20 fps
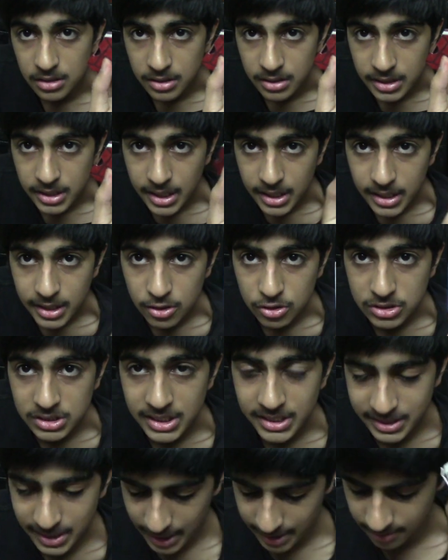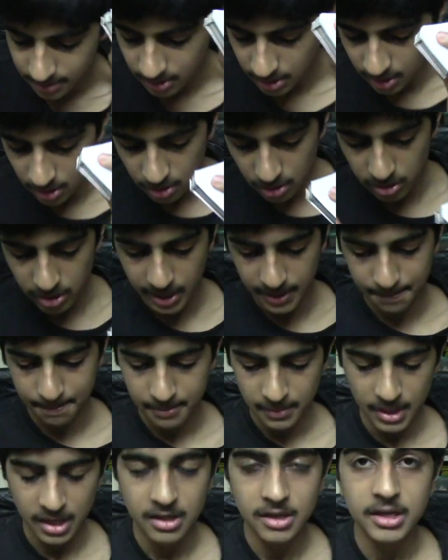Yeah, it looks like that. Okay,
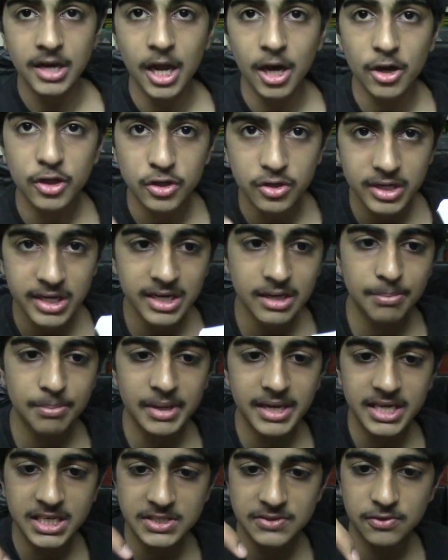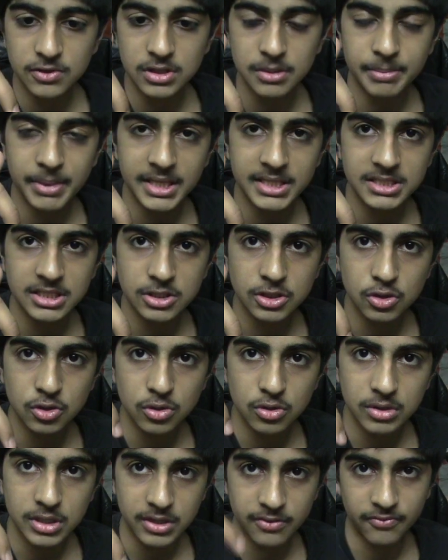now you need a place for the pencil to
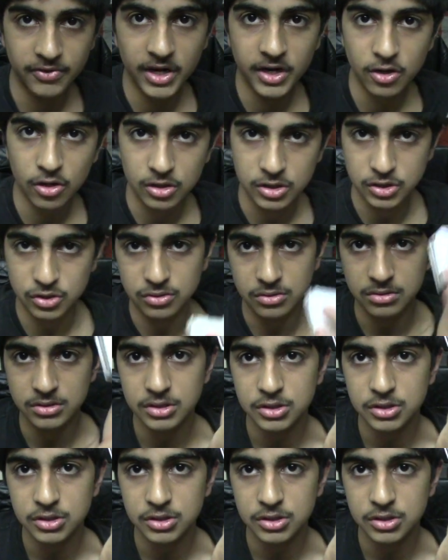go in front also.